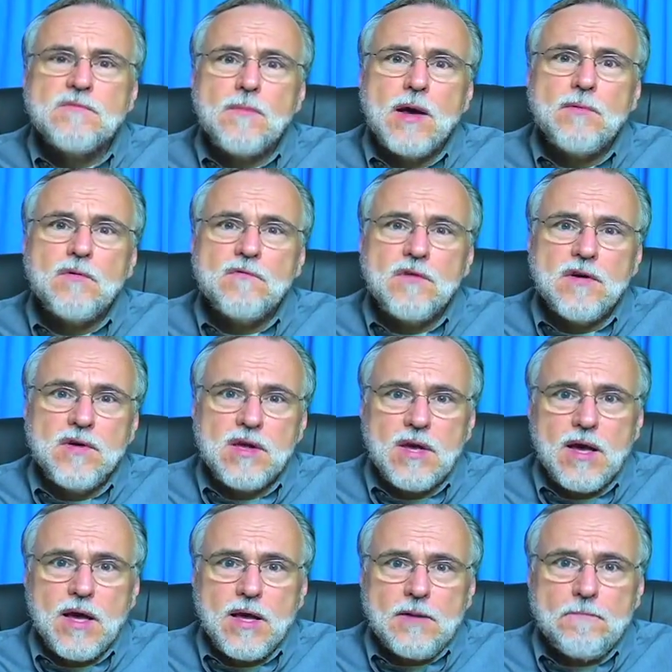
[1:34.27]
of mine were very
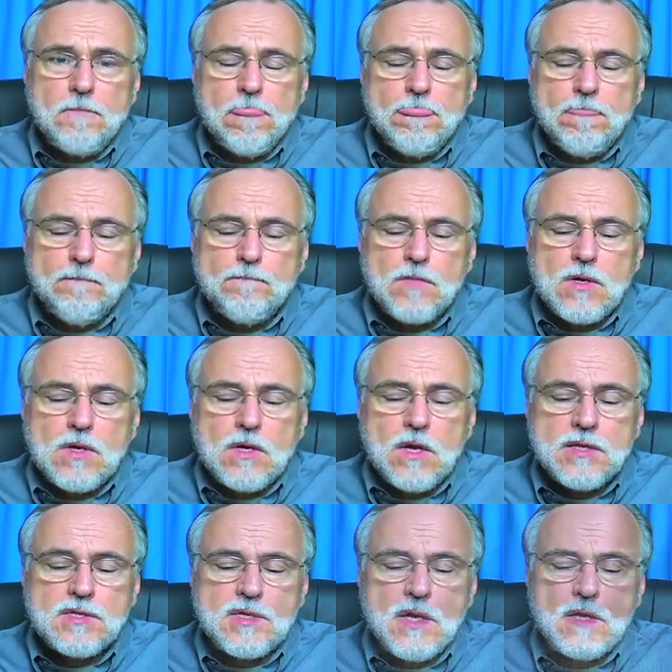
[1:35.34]
kind
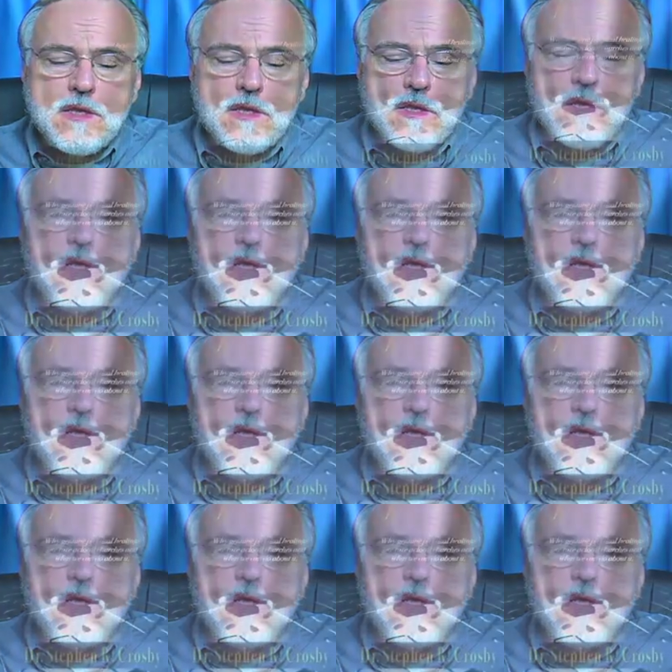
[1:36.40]
and said that